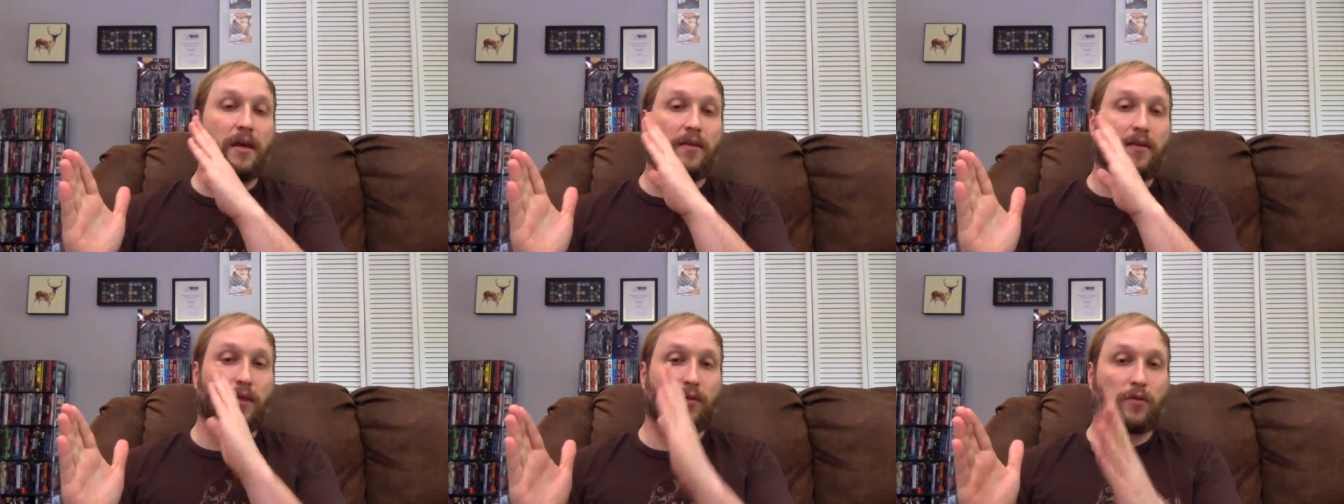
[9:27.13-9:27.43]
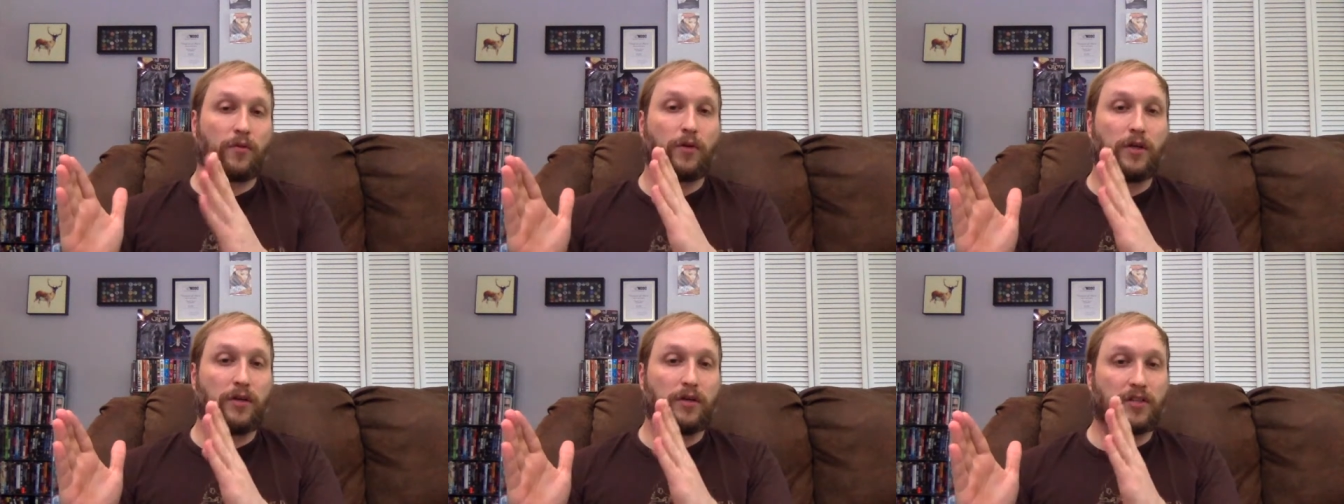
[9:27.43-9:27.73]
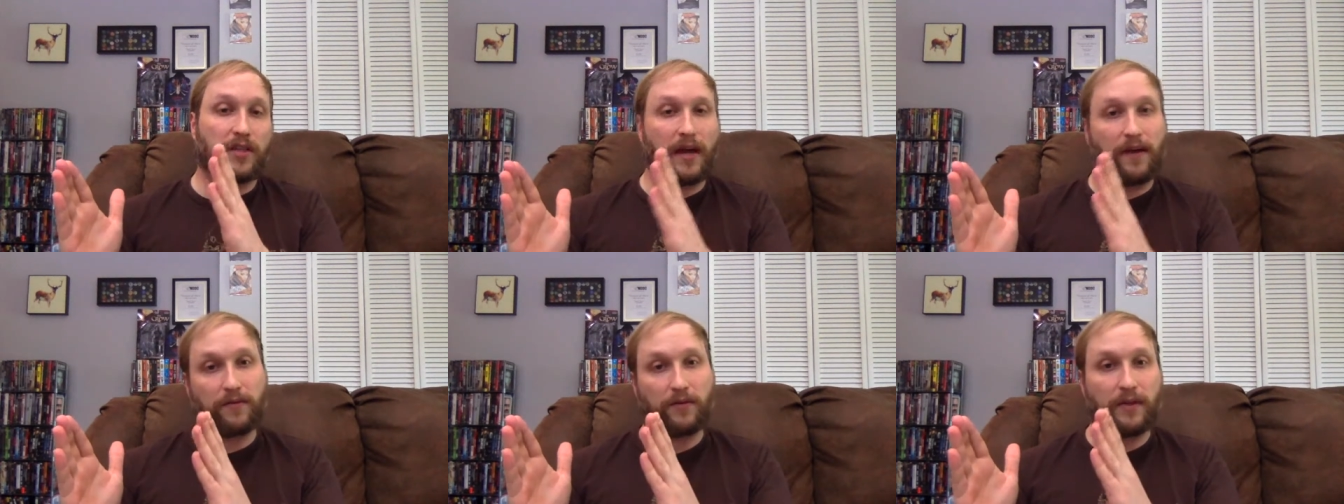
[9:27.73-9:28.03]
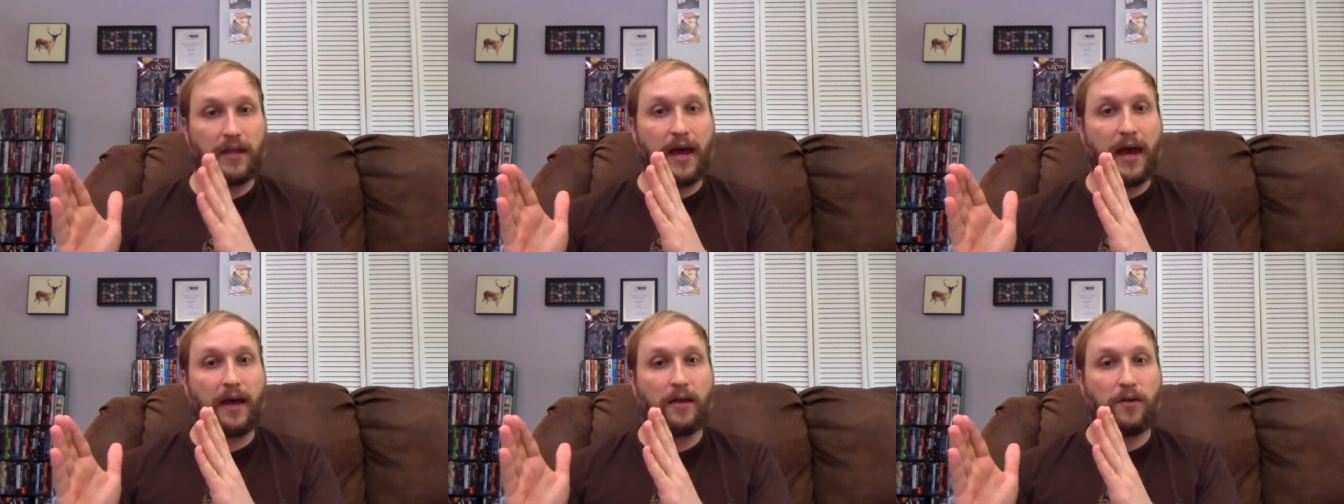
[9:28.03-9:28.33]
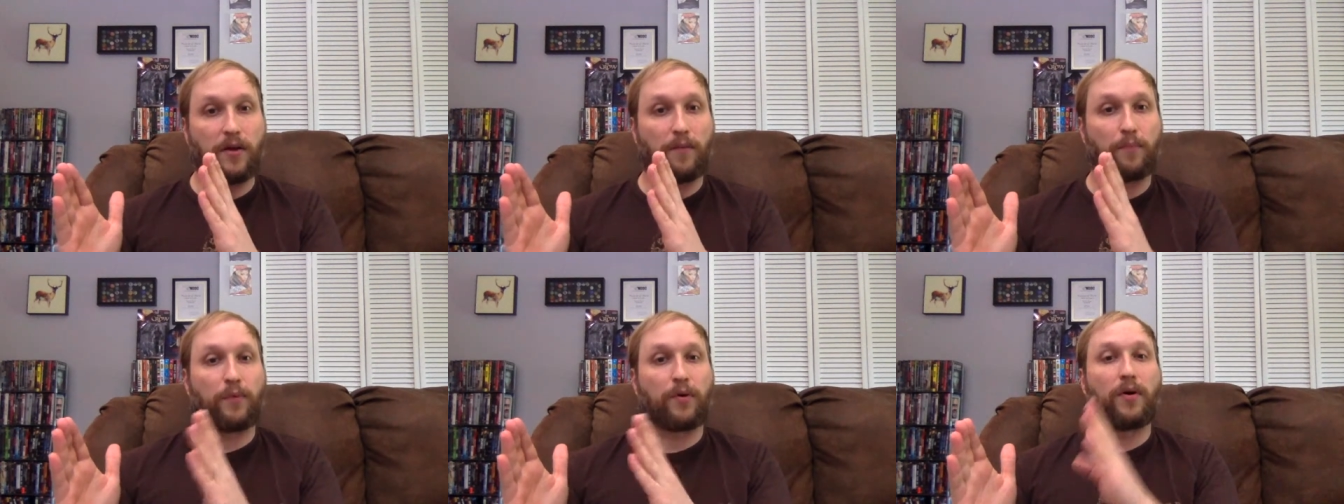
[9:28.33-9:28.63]
Then three years after that,
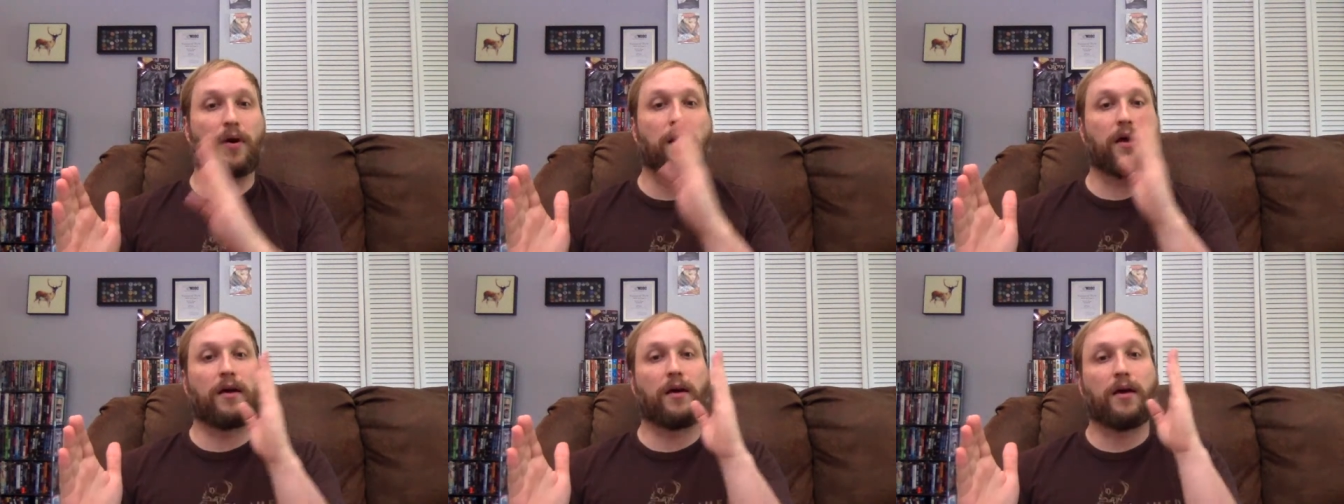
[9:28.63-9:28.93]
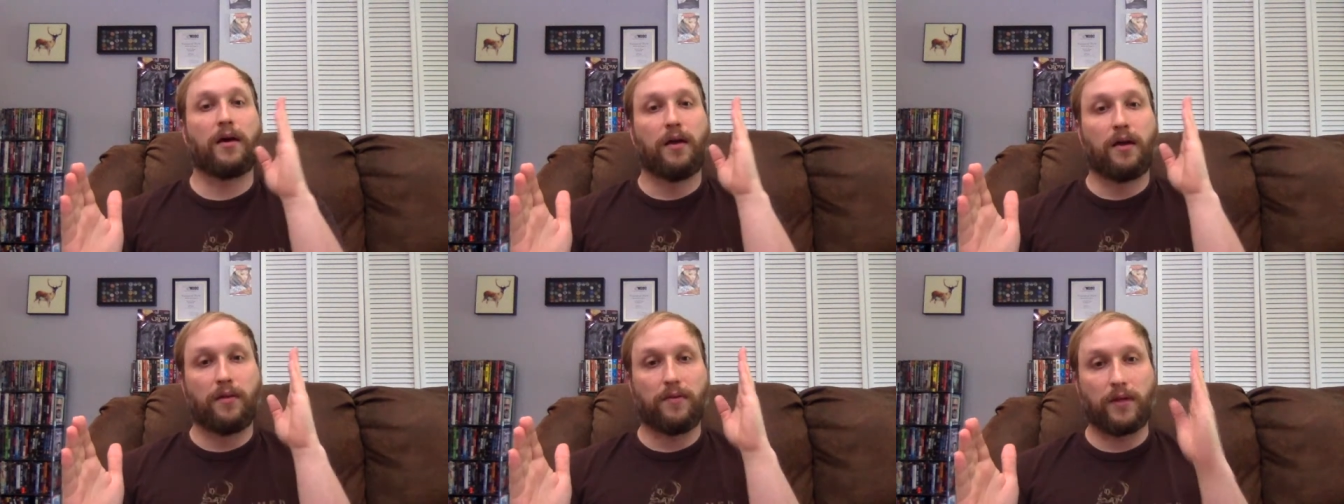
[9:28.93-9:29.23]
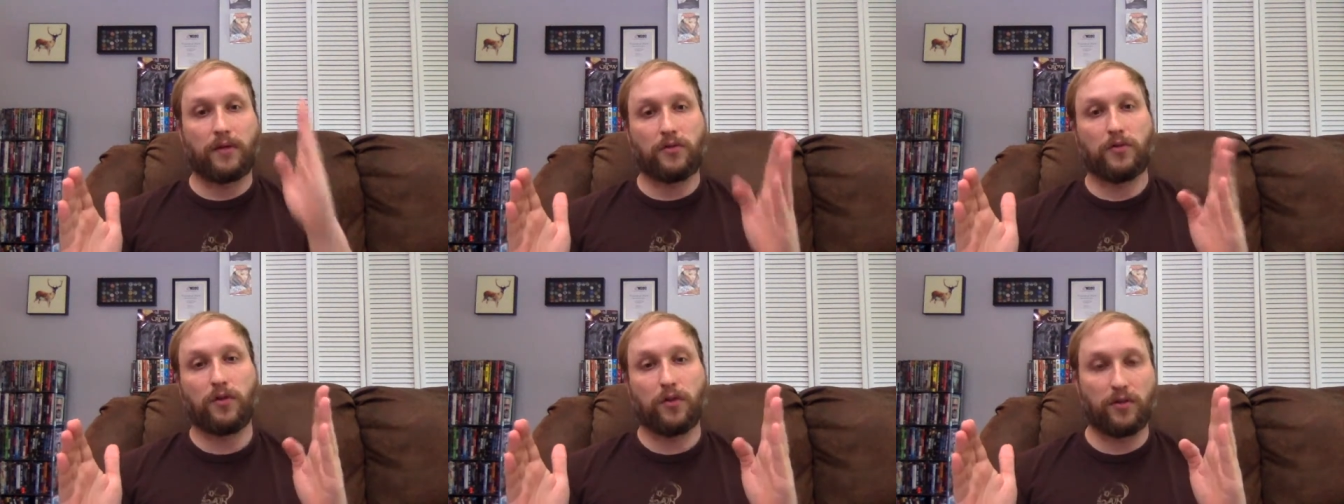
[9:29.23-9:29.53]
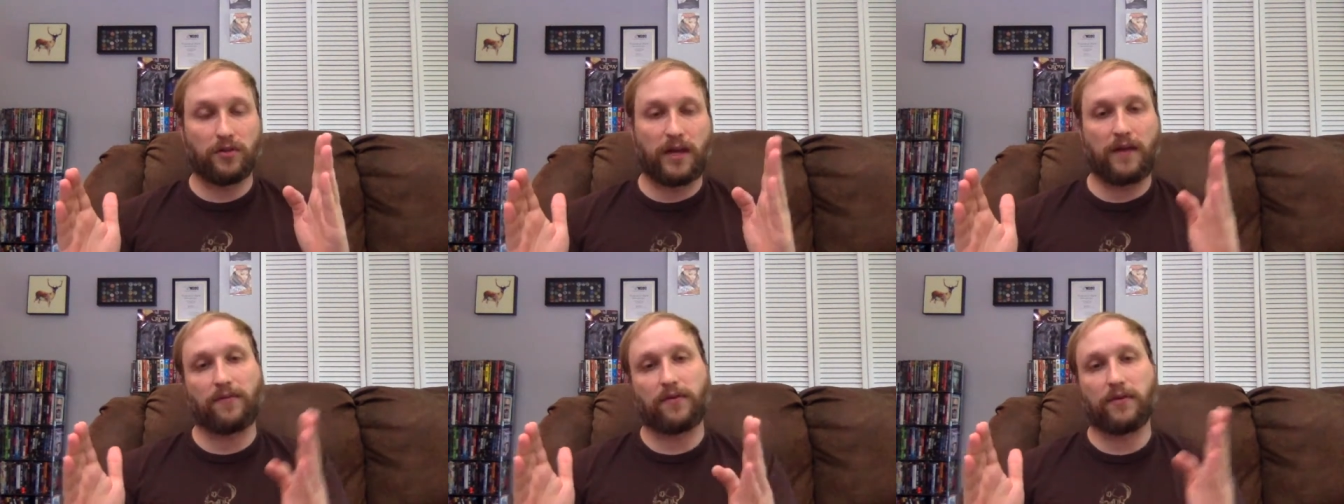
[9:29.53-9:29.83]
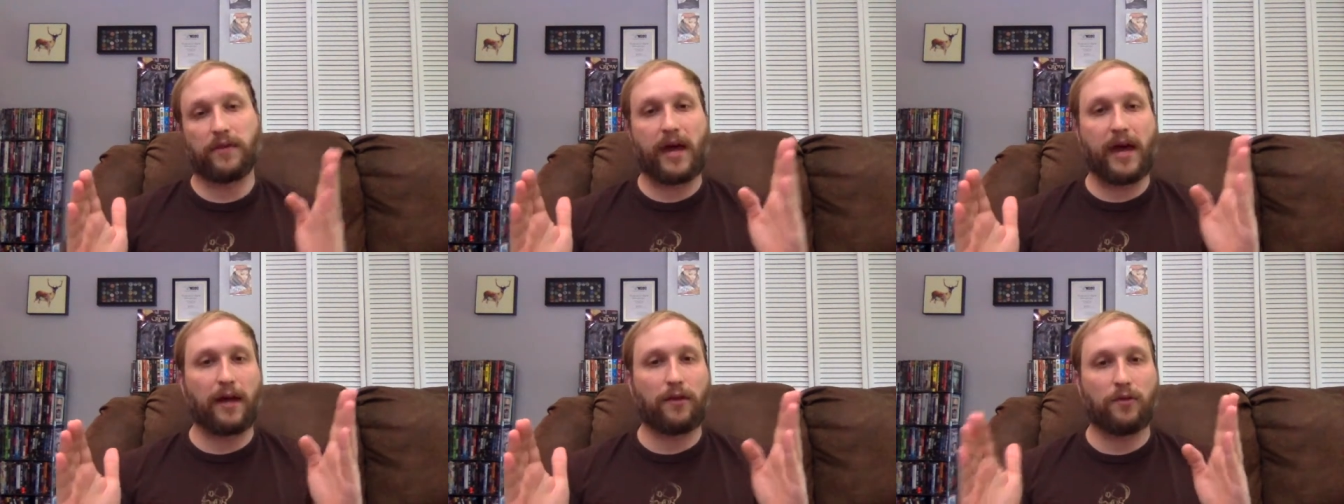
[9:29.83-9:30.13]
you have Piranha. Then two years
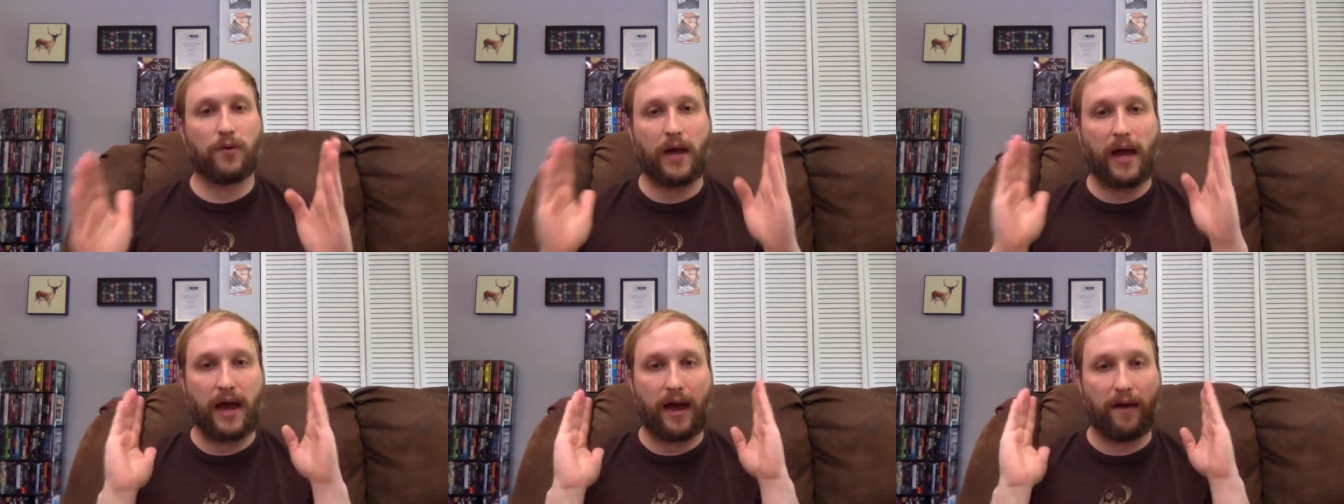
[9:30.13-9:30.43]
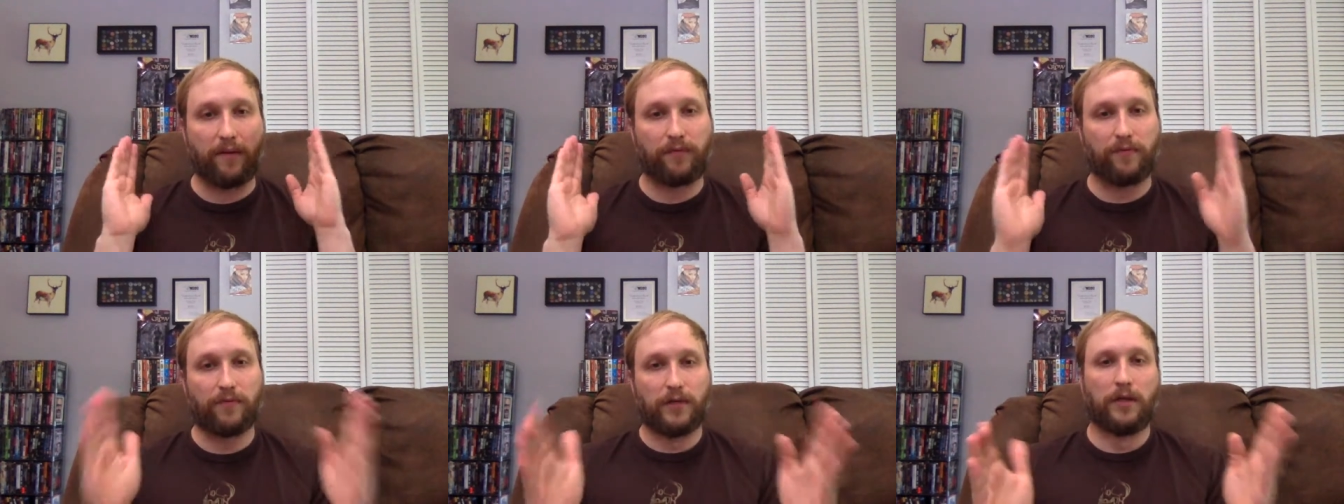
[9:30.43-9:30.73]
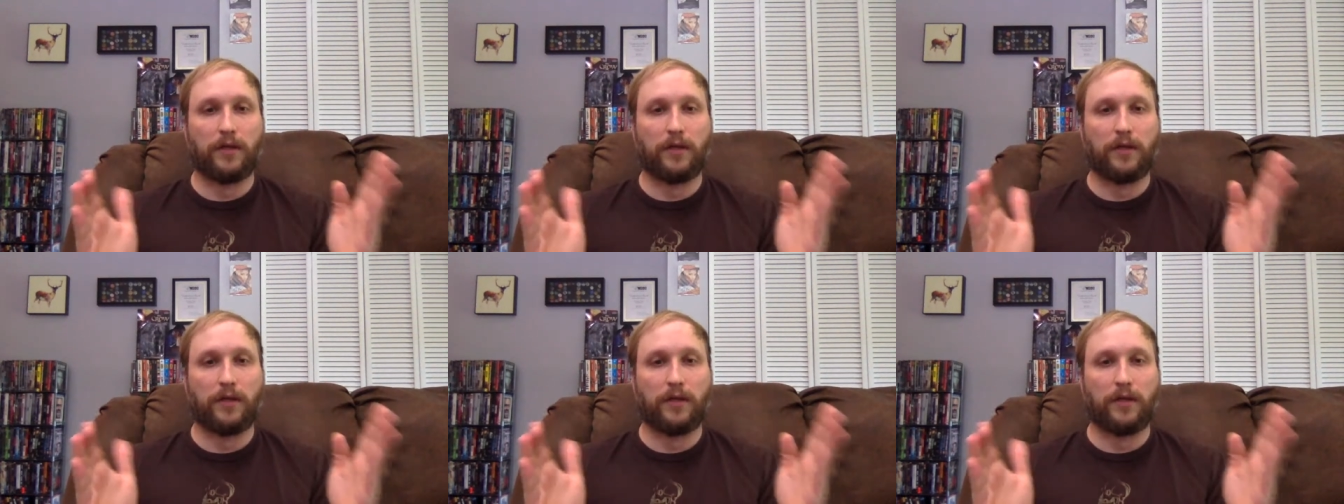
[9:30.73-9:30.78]
after that, you have